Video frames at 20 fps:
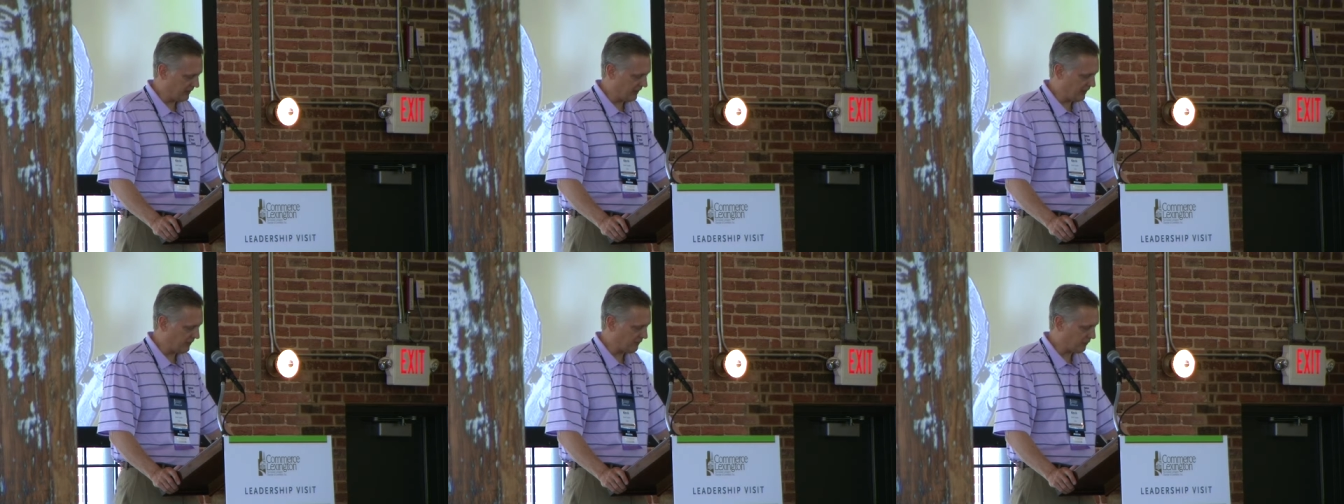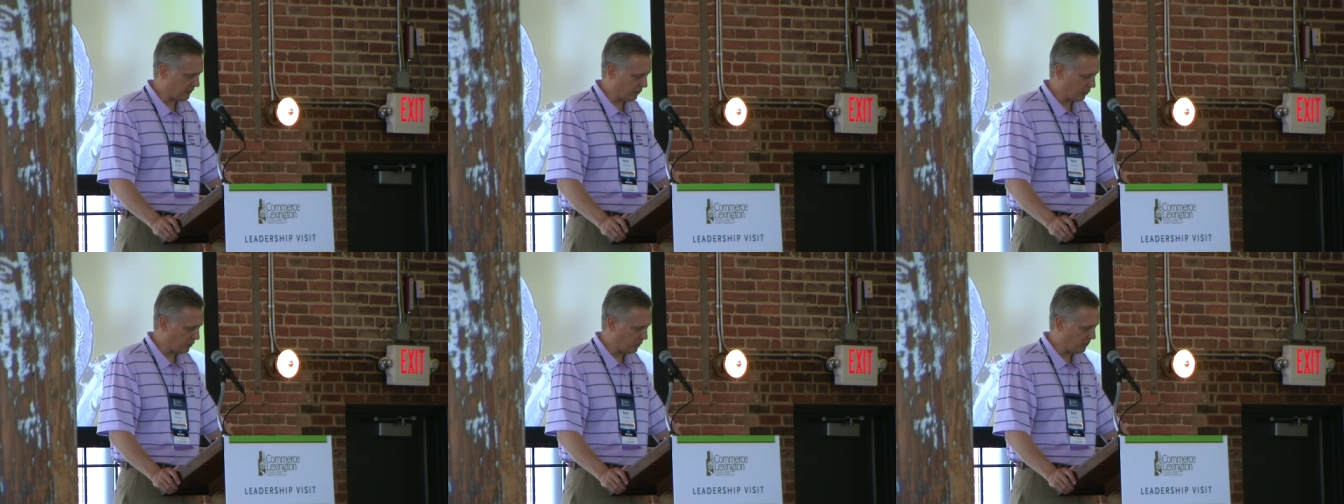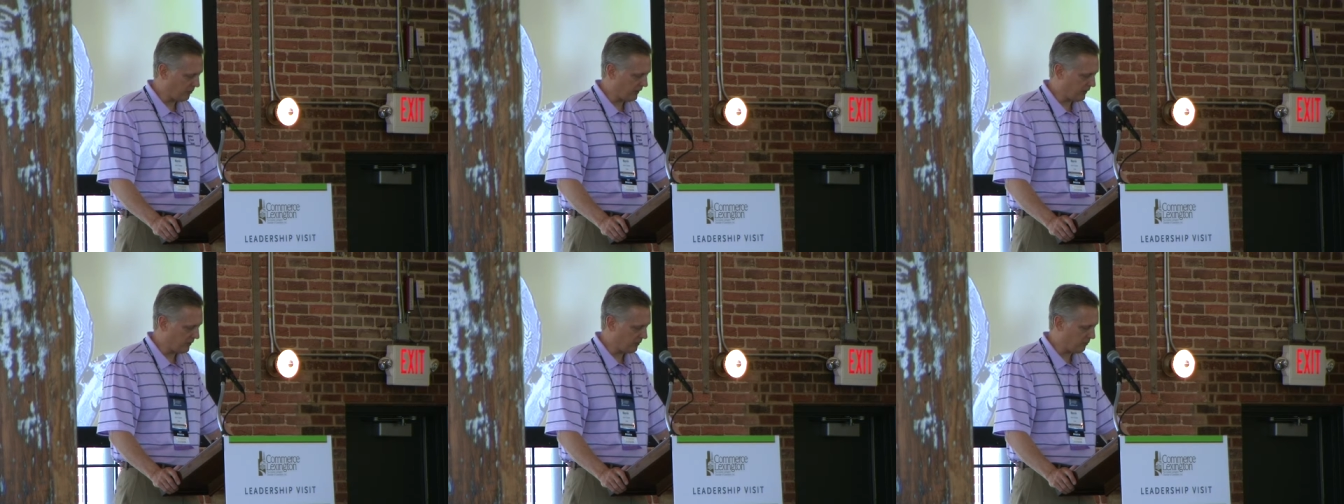an effort
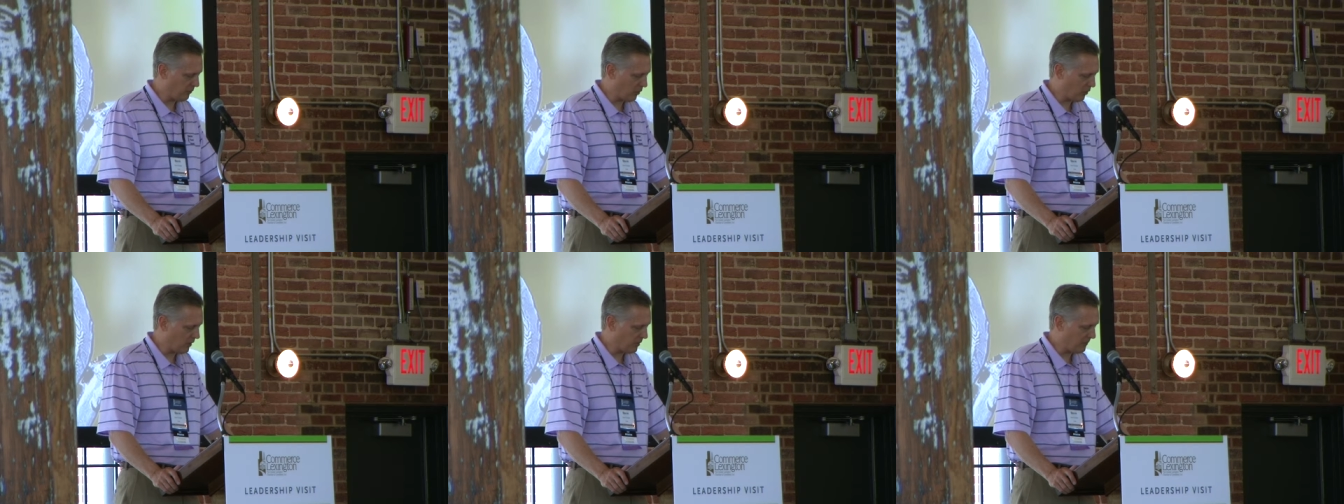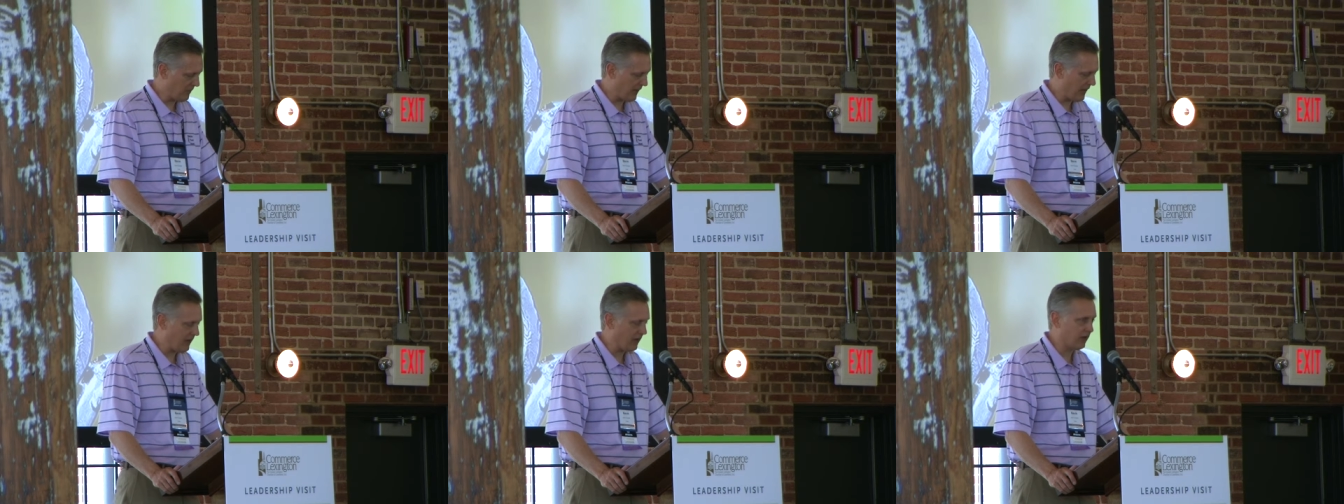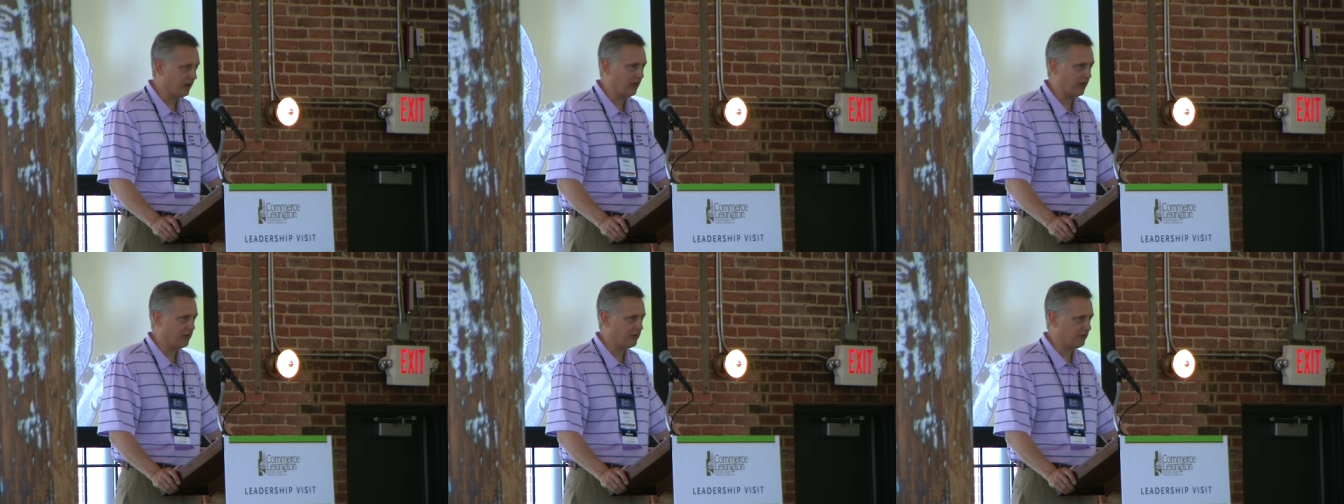we'll hear more
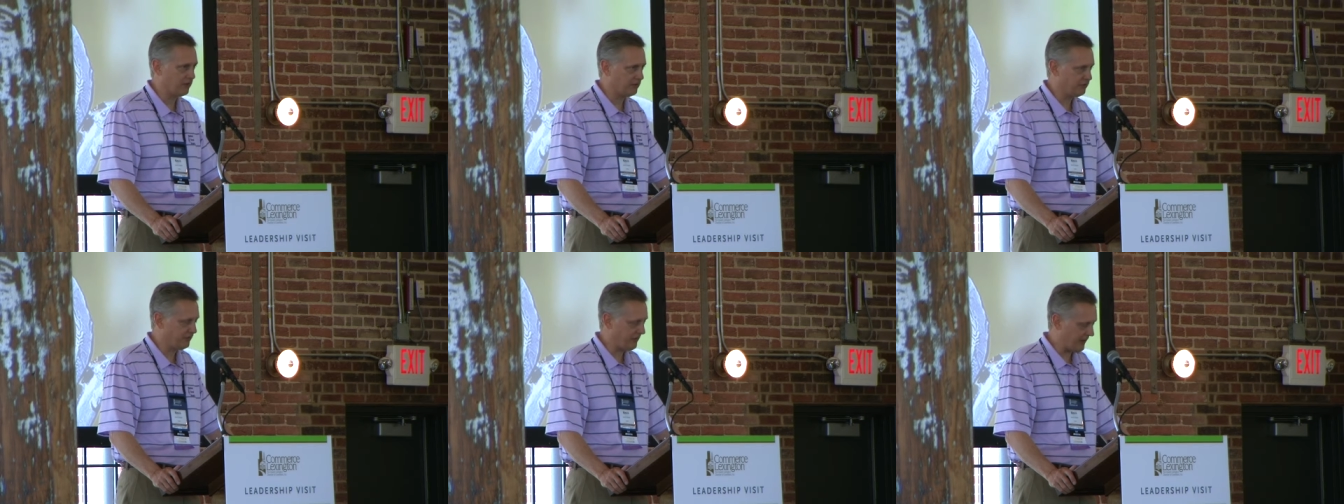about later this